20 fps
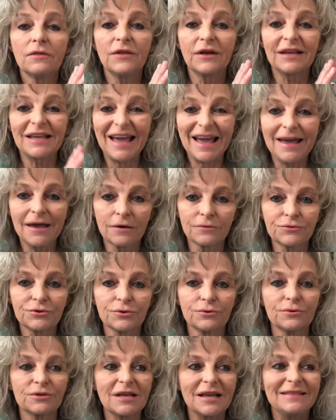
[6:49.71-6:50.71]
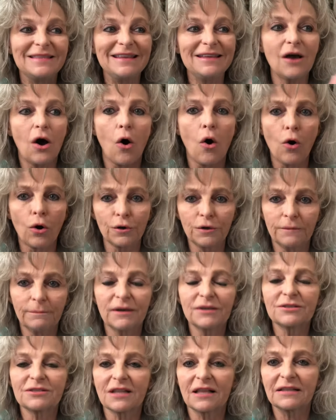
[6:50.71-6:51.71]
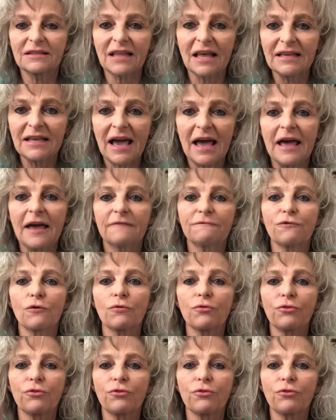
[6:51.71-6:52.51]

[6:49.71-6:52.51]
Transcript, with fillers: the councils and the arguments that they had for